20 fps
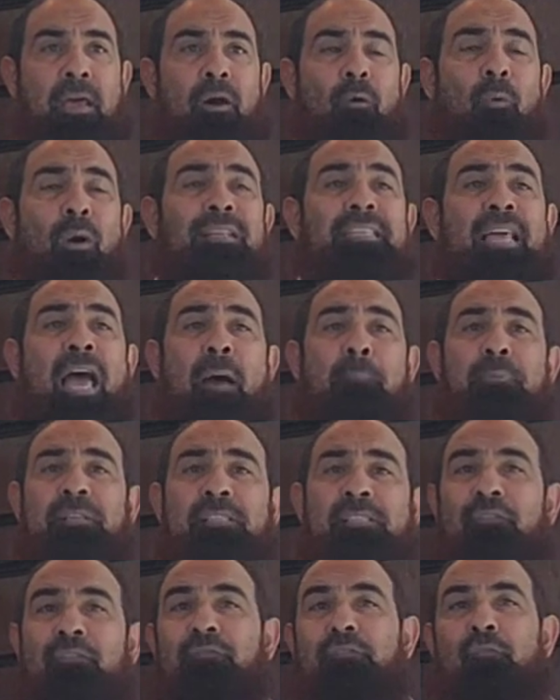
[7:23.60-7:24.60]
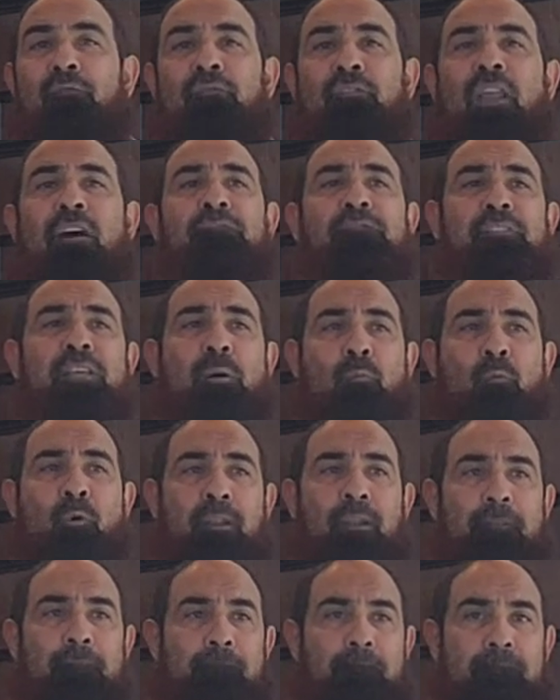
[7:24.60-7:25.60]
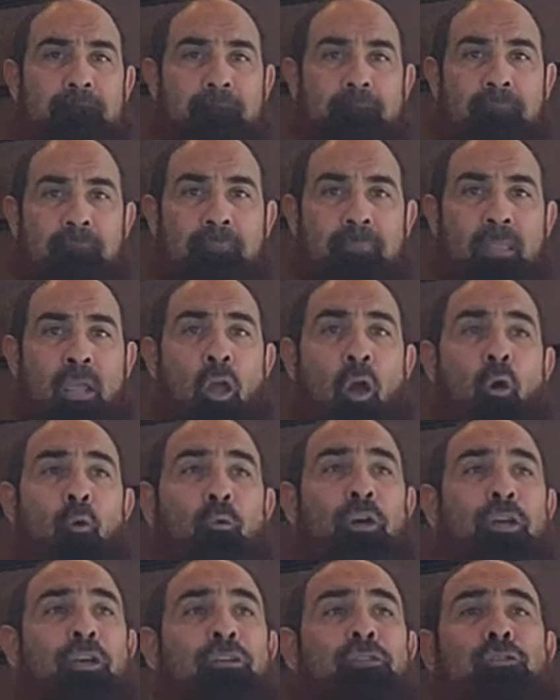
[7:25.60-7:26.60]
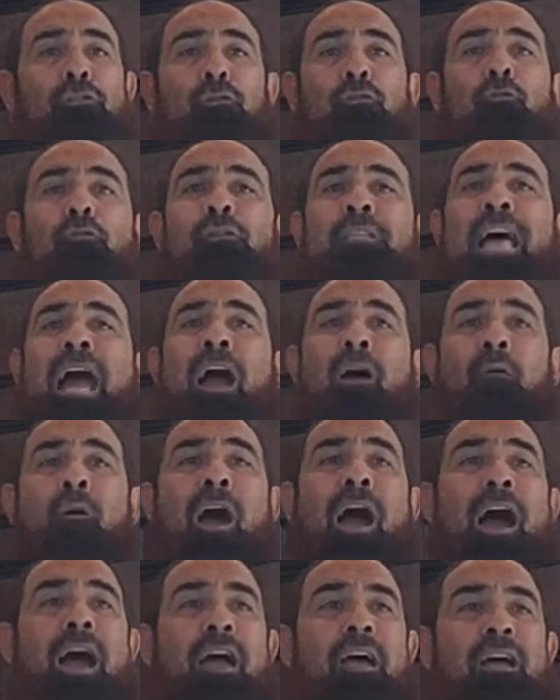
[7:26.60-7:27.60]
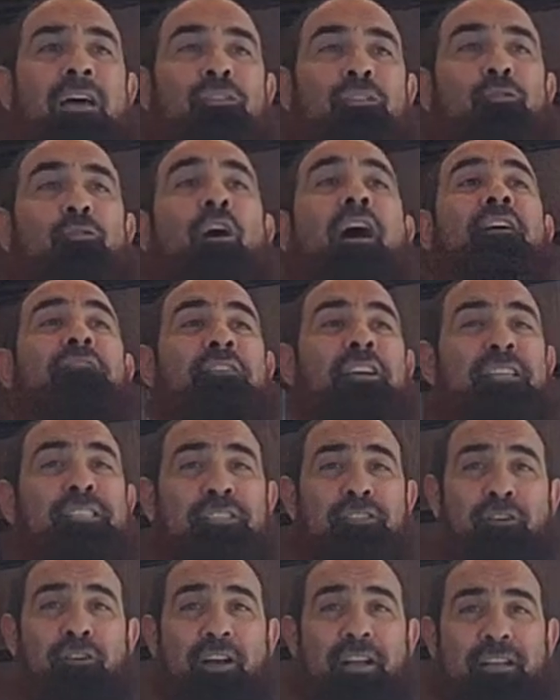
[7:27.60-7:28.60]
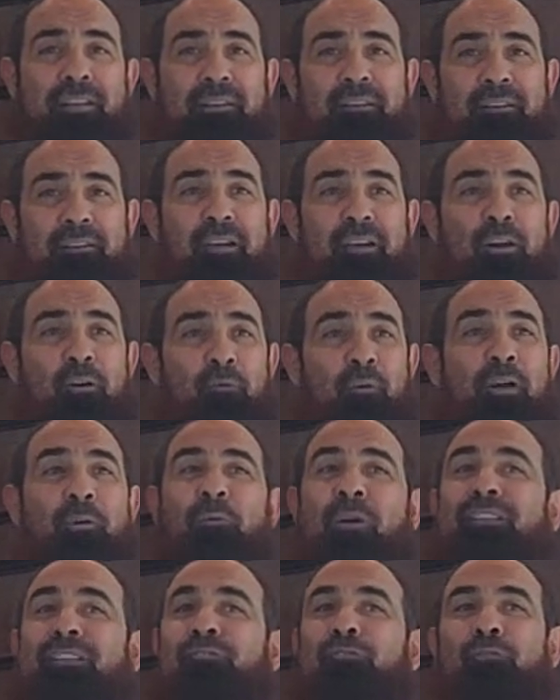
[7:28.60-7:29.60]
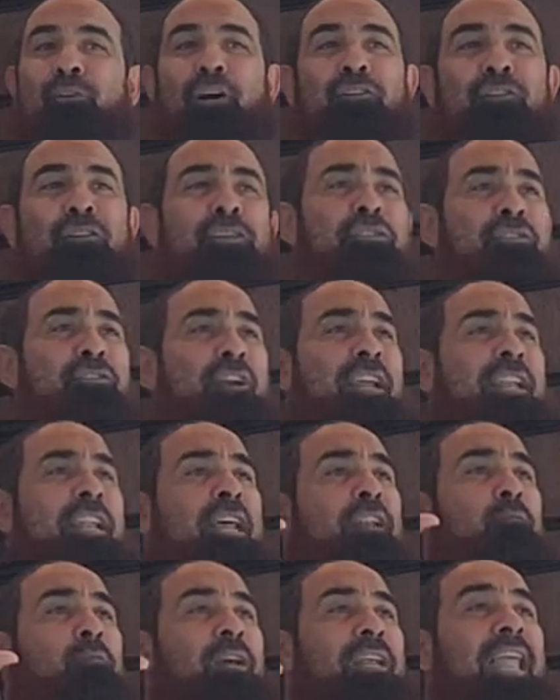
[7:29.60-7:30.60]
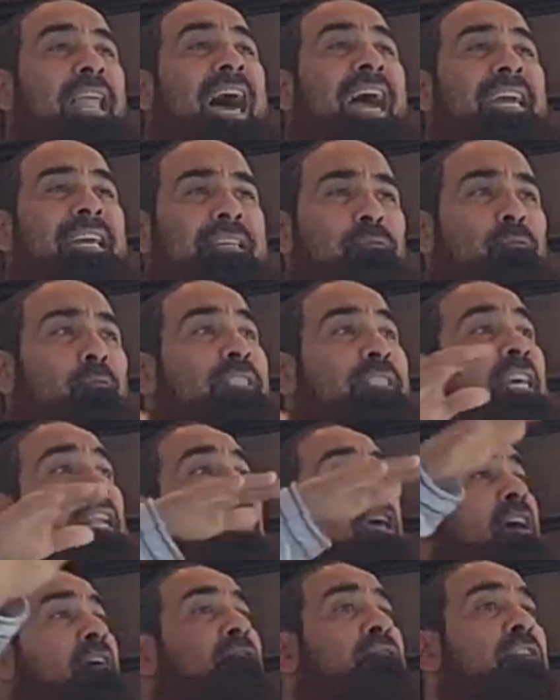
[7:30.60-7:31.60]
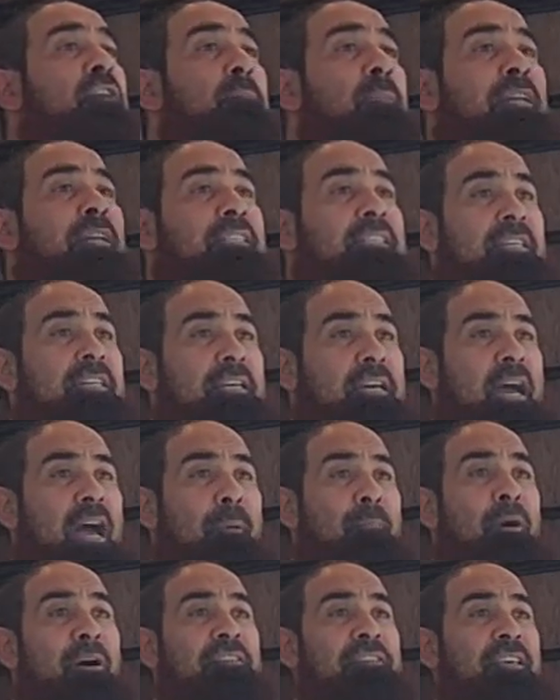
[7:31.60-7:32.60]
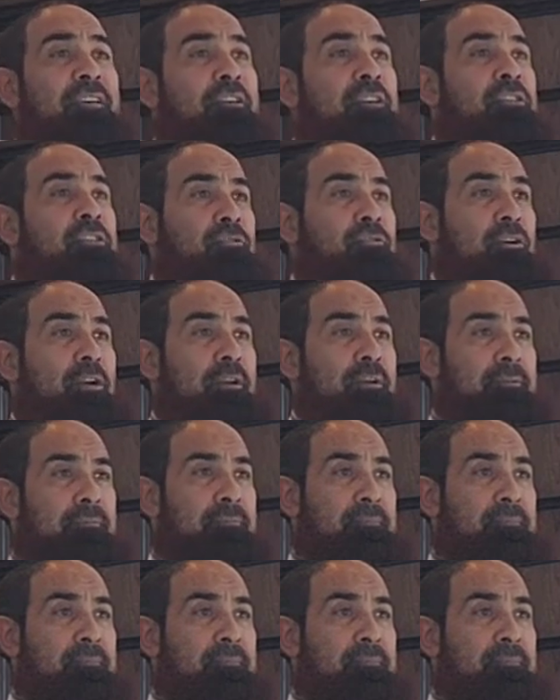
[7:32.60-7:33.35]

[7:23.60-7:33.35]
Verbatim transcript: What happens if you've loved someone? We used to do da'wah to a restaurant. We went to a restaurant and we liked, we tell everybody about the restaurant.